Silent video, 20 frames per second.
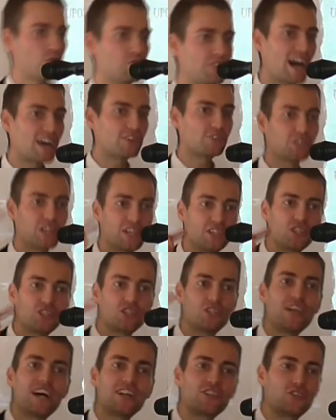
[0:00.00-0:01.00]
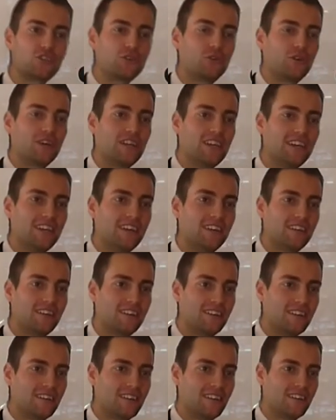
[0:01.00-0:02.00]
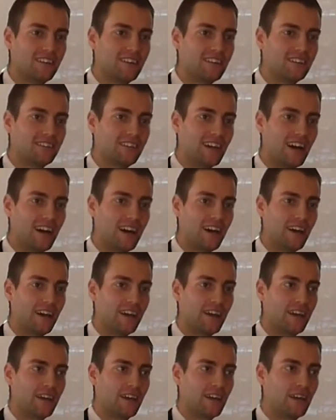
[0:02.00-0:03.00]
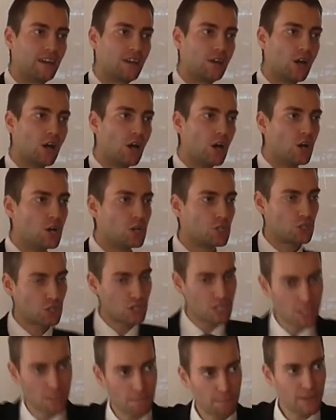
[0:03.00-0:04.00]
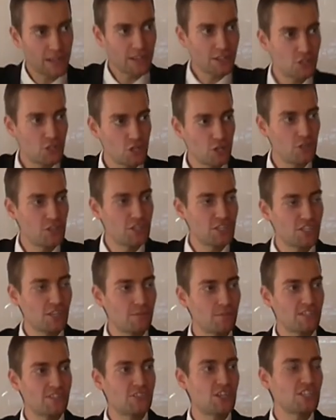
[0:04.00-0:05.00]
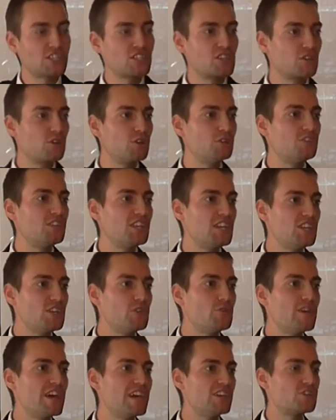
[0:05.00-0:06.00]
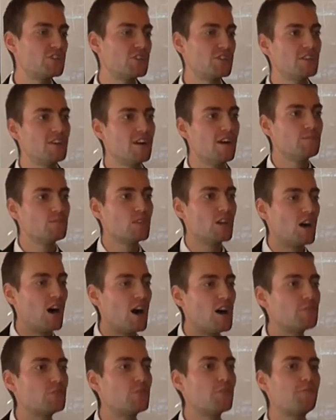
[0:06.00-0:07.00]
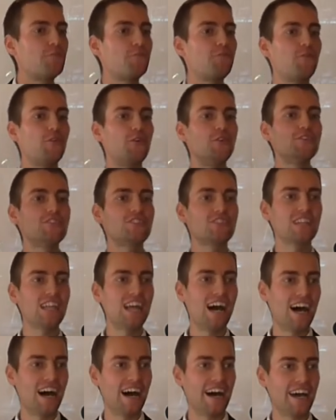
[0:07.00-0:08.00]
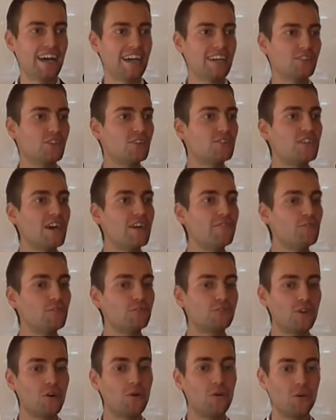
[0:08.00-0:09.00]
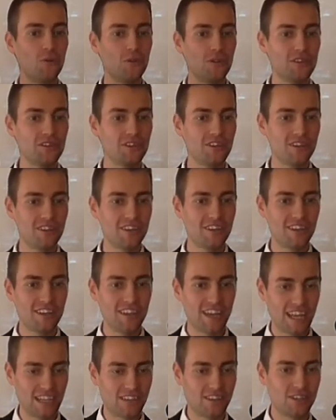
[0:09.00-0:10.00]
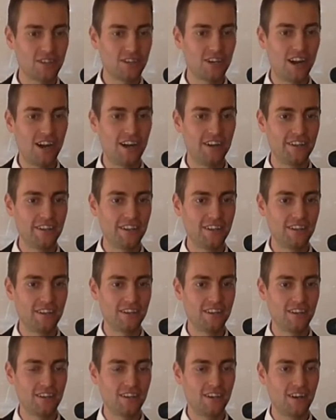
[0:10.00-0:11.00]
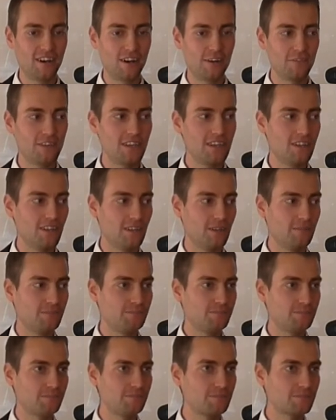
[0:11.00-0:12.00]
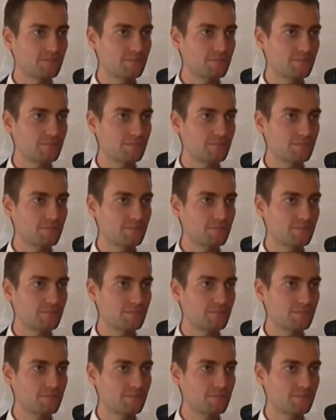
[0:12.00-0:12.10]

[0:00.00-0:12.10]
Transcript: or thou shalt not surely die. So spiritualism is just a continuation of the first lie the devil told in the Garden of Eden.